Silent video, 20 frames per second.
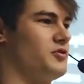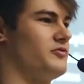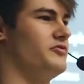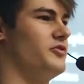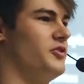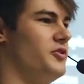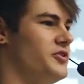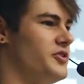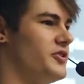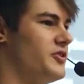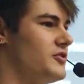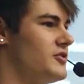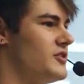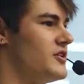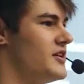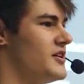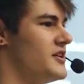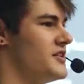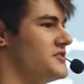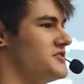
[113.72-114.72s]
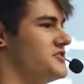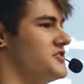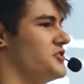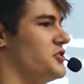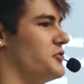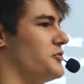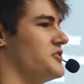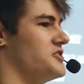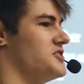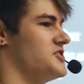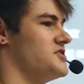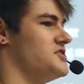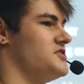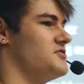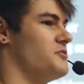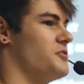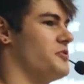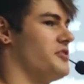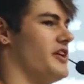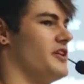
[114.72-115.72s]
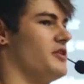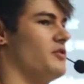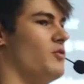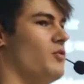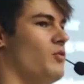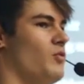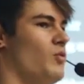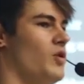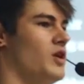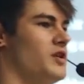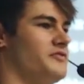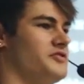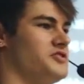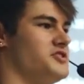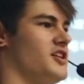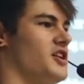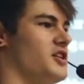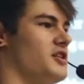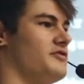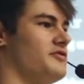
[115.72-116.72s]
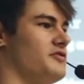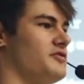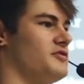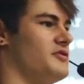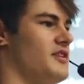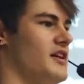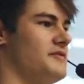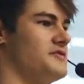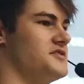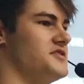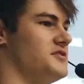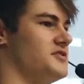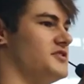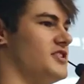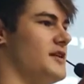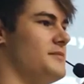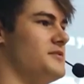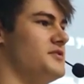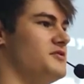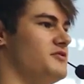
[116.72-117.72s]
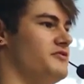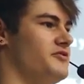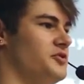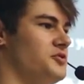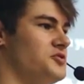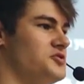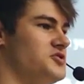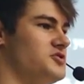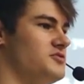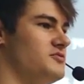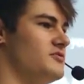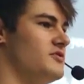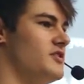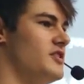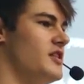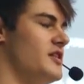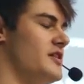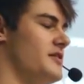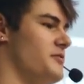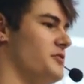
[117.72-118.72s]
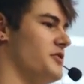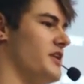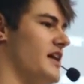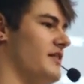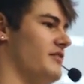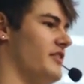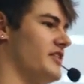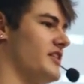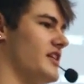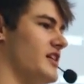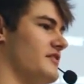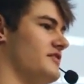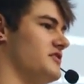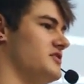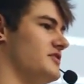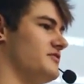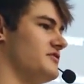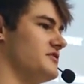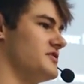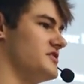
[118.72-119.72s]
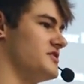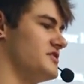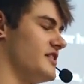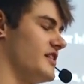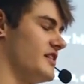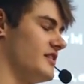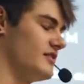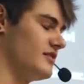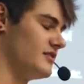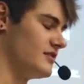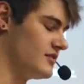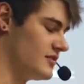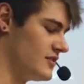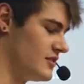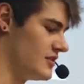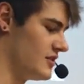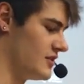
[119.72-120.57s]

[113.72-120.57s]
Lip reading: portfolio. So you don't want to just do it with one photographer every single time you do a photo shoot. You want to have kind of a different set